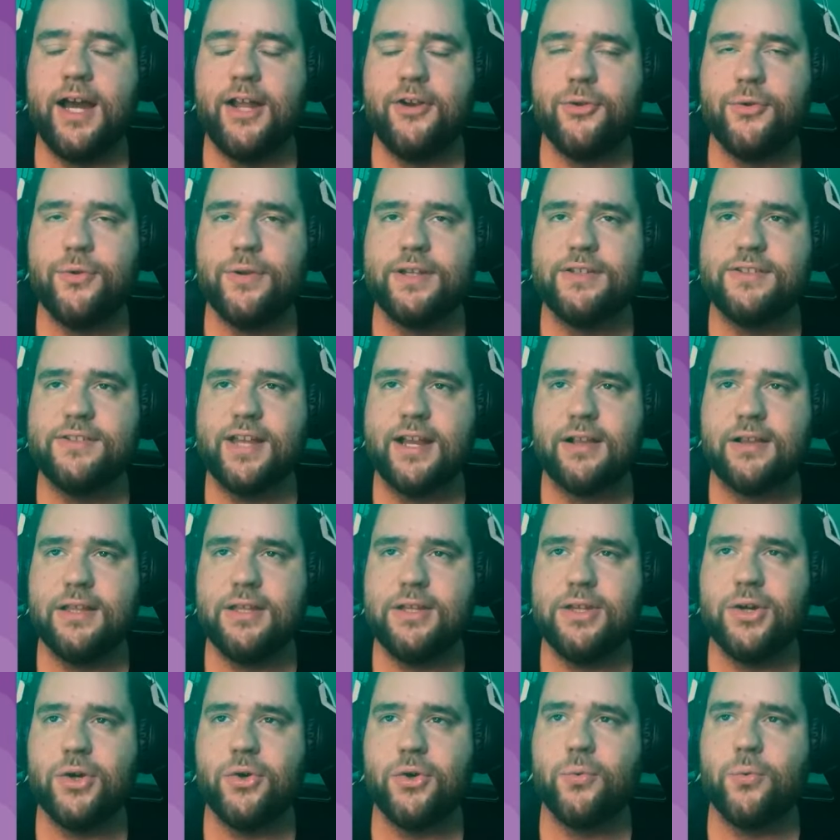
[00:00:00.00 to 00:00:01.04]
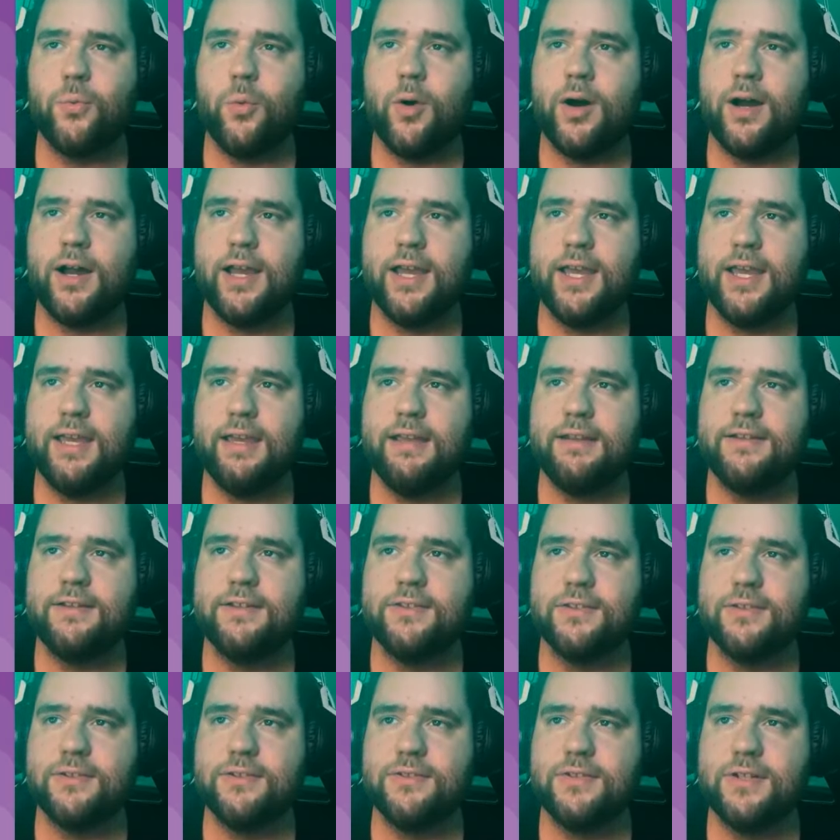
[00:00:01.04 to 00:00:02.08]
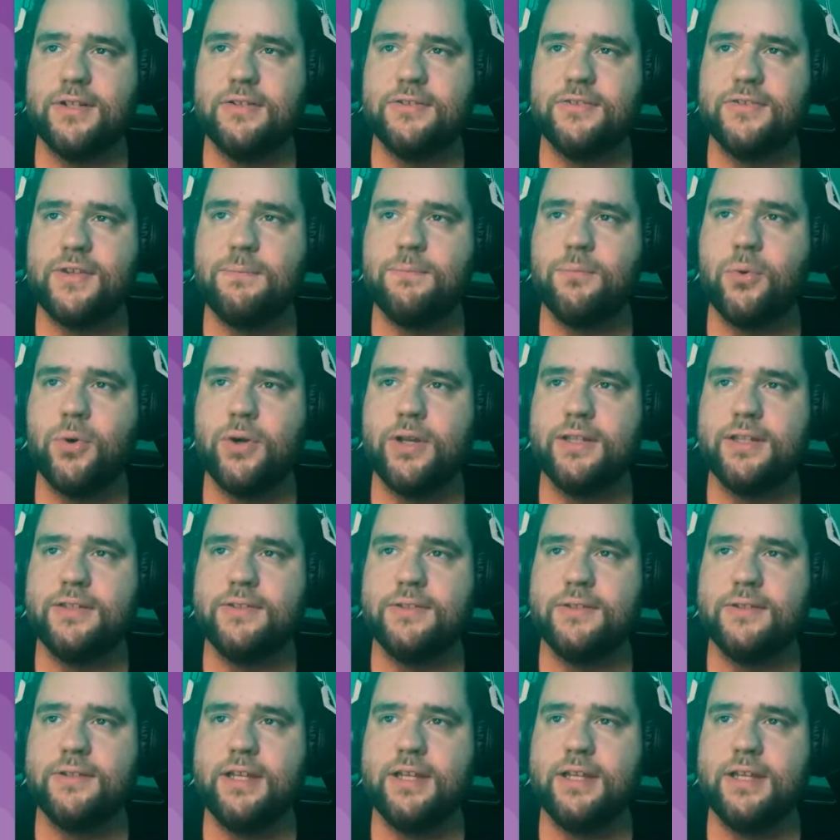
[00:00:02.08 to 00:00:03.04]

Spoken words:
I don't exactly know why it doesn't list it at some points.